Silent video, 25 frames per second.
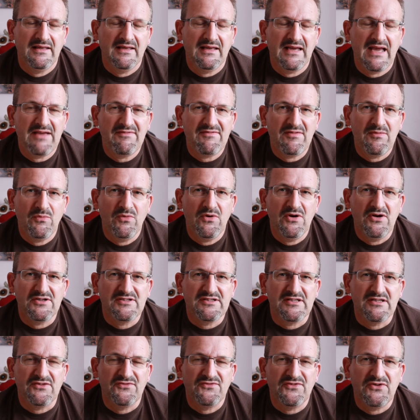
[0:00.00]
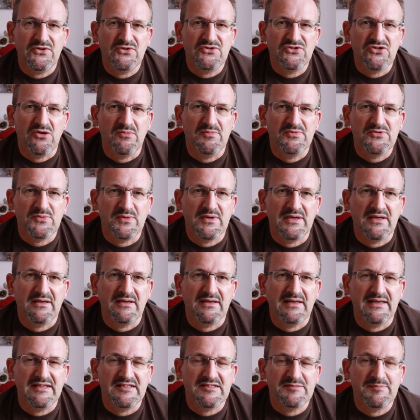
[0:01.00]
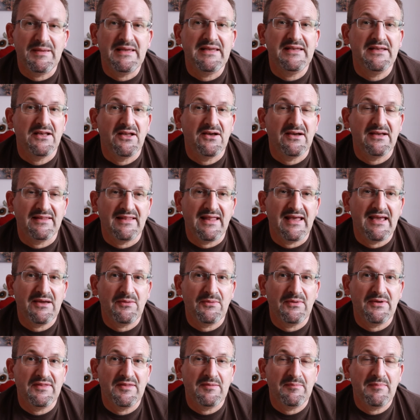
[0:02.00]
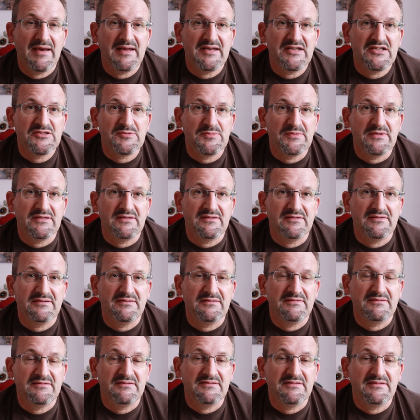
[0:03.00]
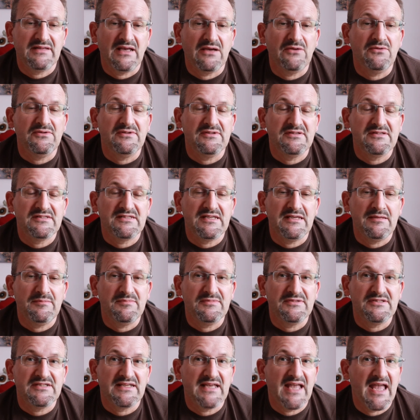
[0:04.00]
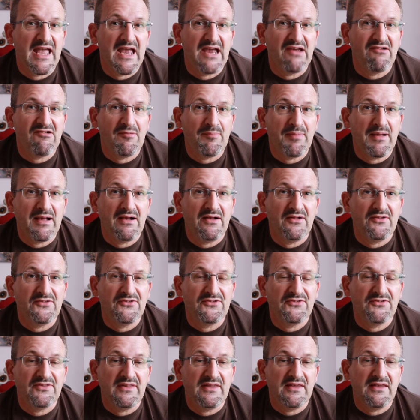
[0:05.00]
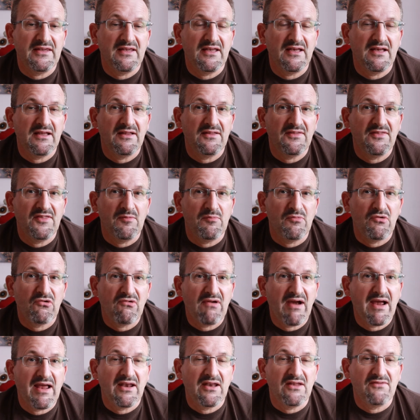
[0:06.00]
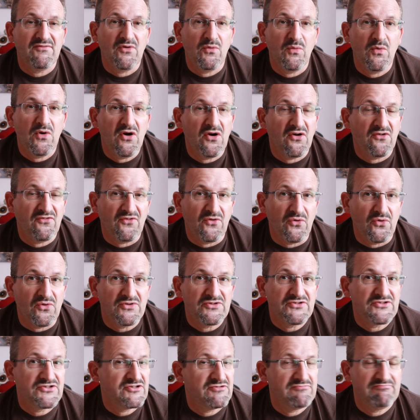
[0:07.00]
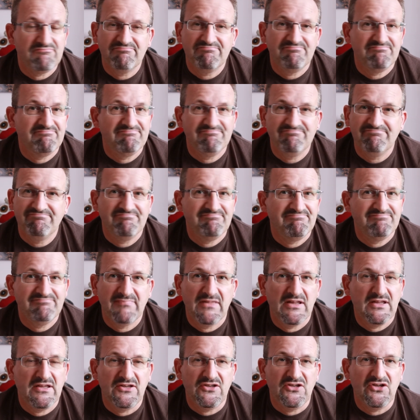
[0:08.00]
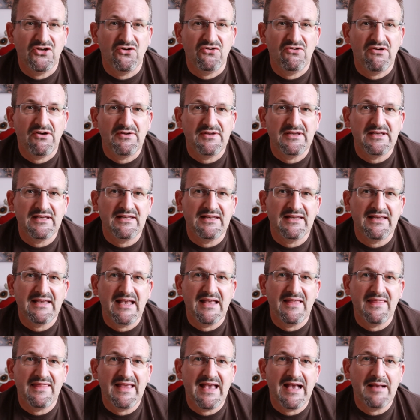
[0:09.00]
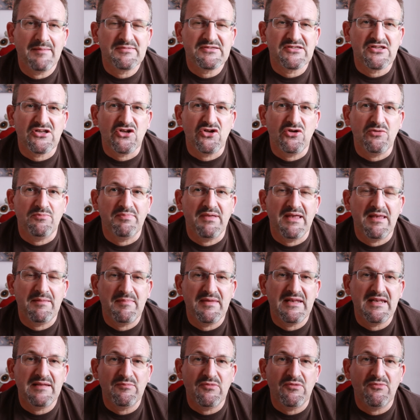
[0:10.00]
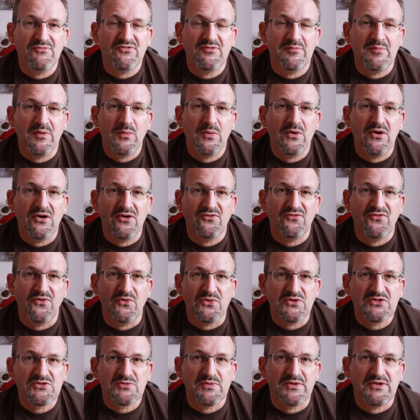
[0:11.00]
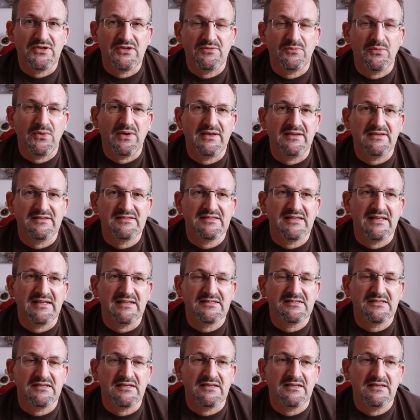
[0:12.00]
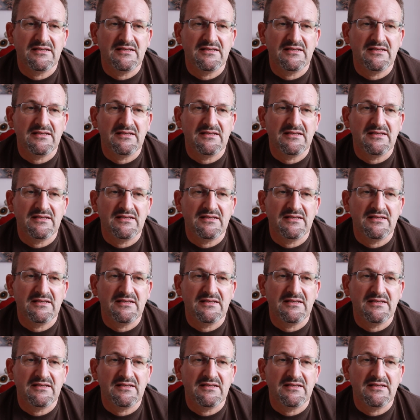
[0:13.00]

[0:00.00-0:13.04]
having worked in a few jobs where it's been like that, where the management don't seem to care about the morale of a workforce, you're only going to get the absolute bare minimum from a workforce when it's that